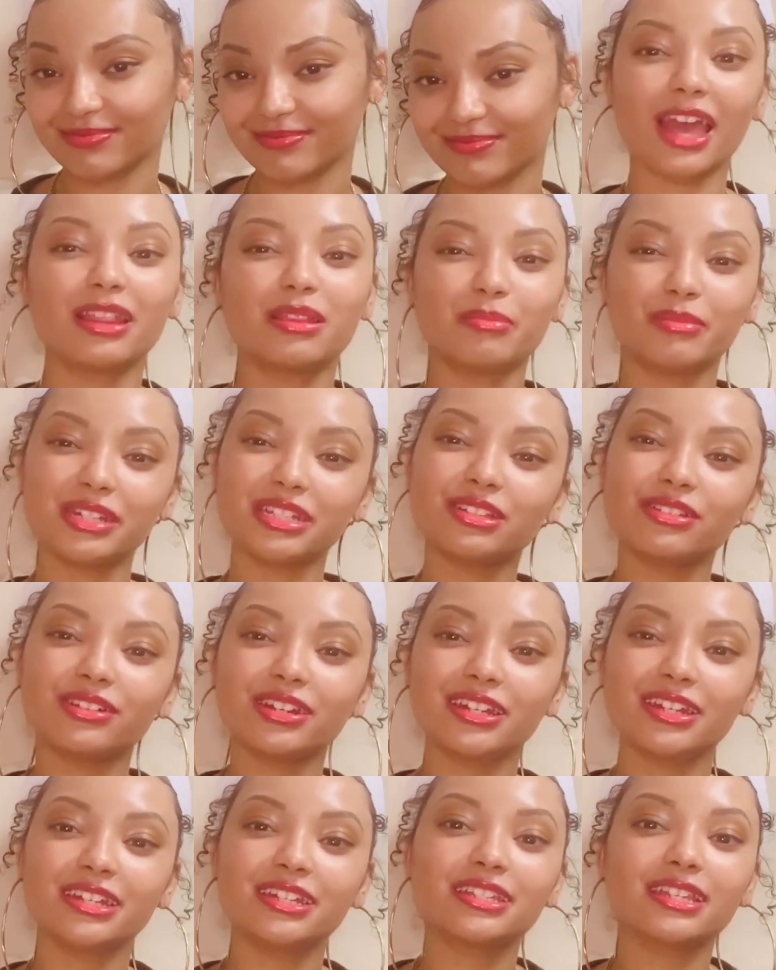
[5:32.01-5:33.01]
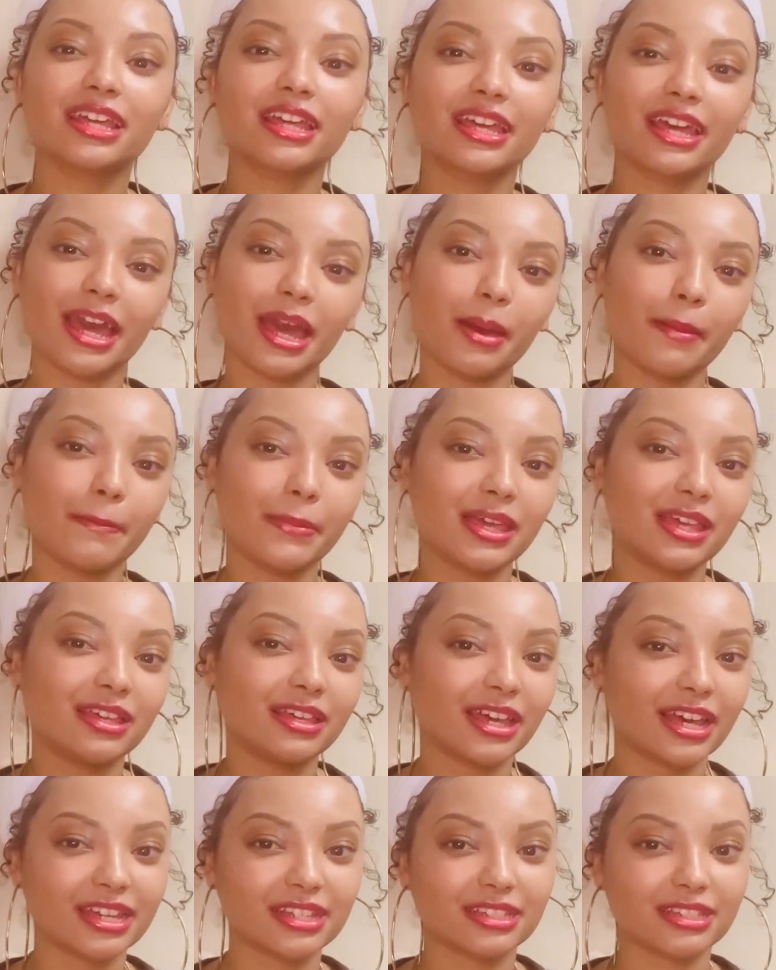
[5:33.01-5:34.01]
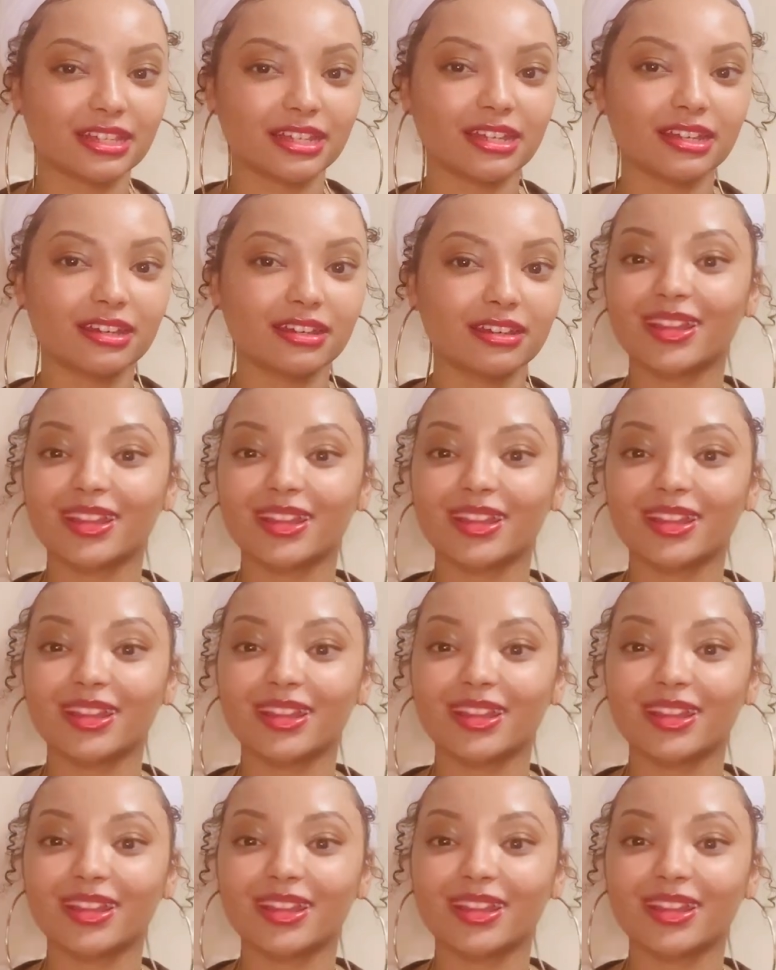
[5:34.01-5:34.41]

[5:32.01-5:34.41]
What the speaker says: And the mystery in this kept me guessing.